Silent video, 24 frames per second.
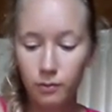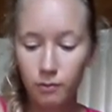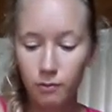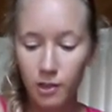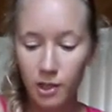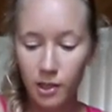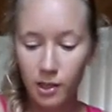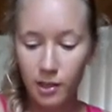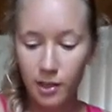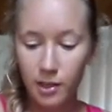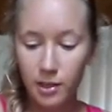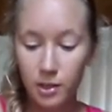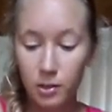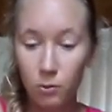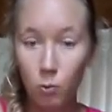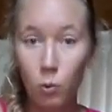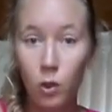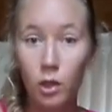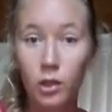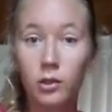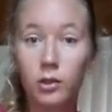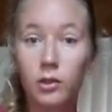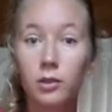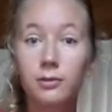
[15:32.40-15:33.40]
that it's
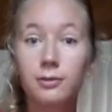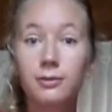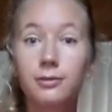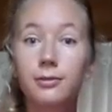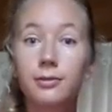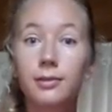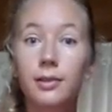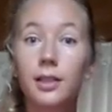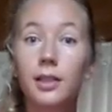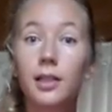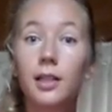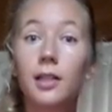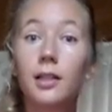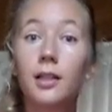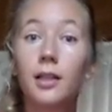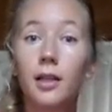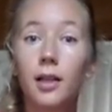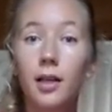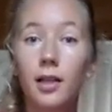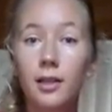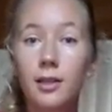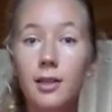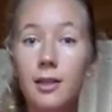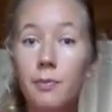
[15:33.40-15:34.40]
one-off
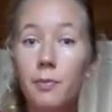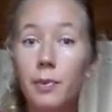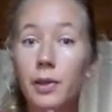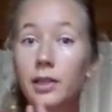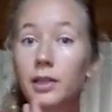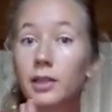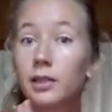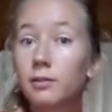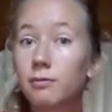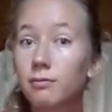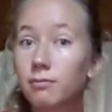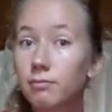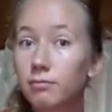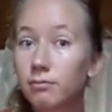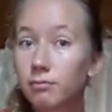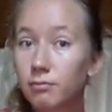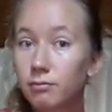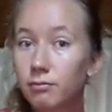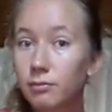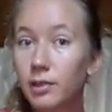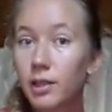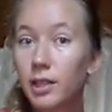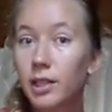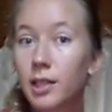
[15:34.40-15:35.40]
and that by
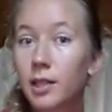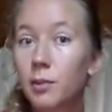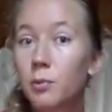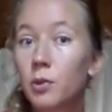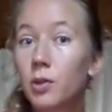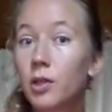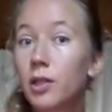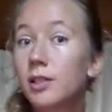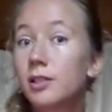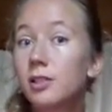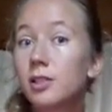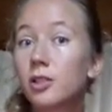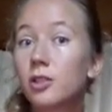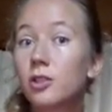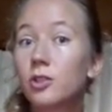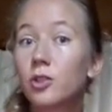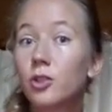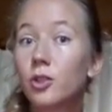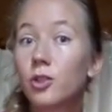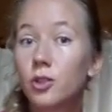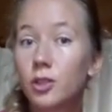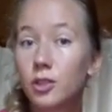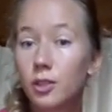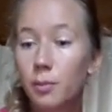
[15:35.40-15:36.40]
accumulating a
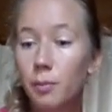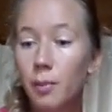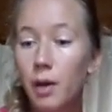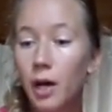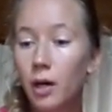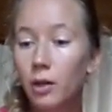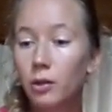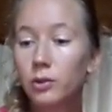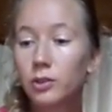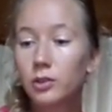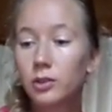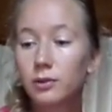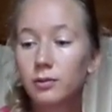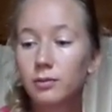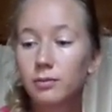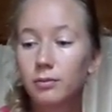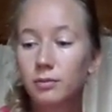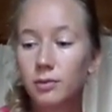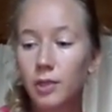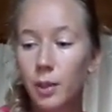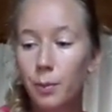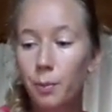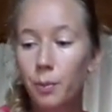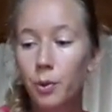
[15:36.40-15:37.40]
certain amount
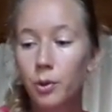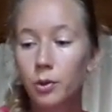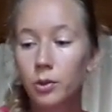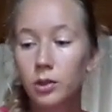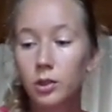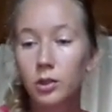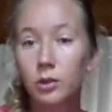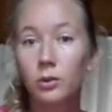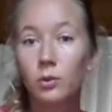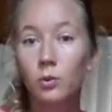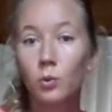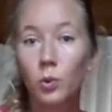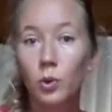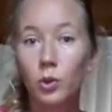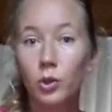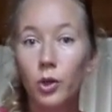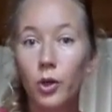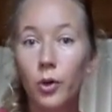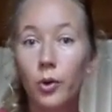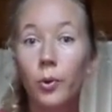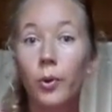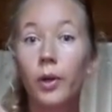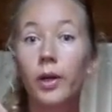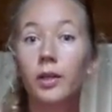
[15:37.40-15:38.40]
that person will
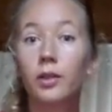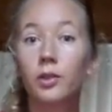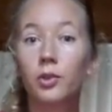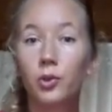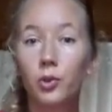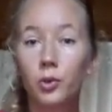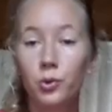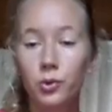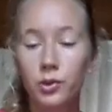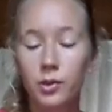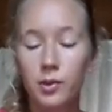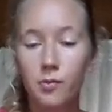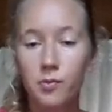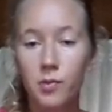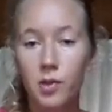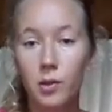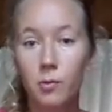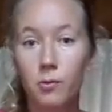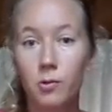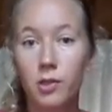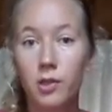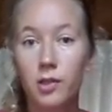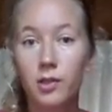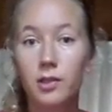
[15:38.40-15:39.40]
go and do
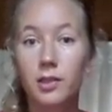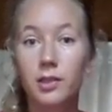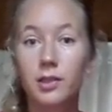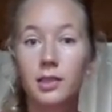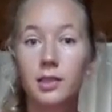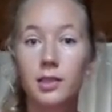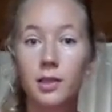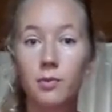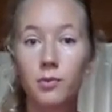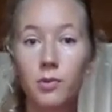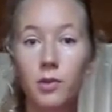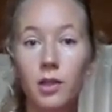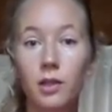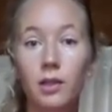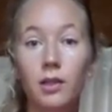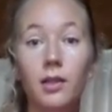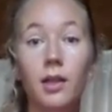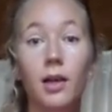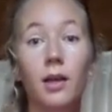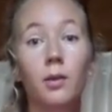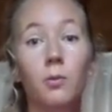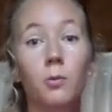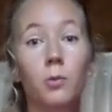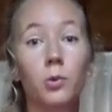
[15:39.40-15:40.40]
something with it, something
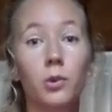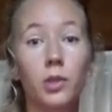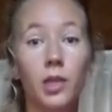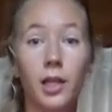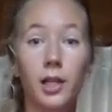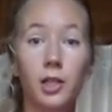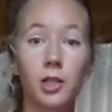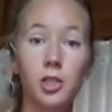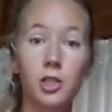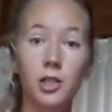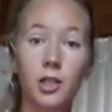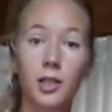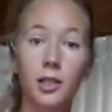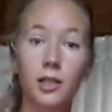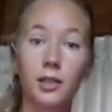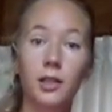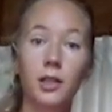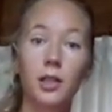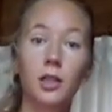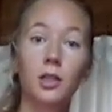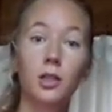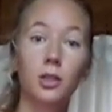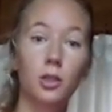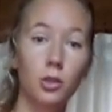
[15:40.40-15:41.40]
that would actually
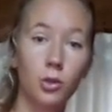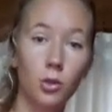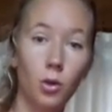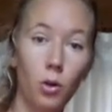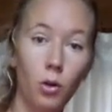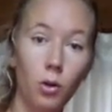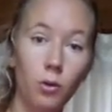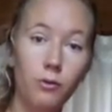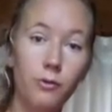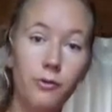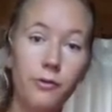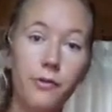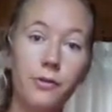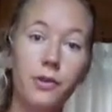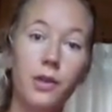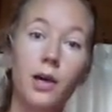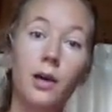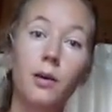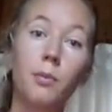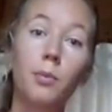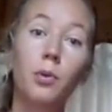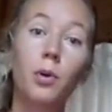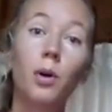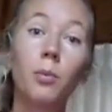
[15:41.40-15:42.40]
solve
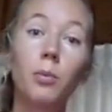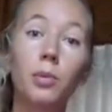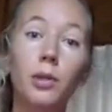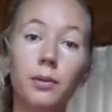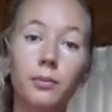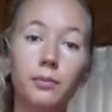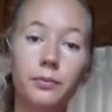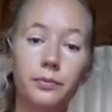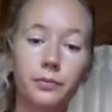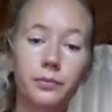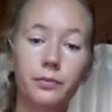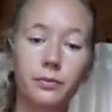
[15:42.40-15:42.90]
their problem.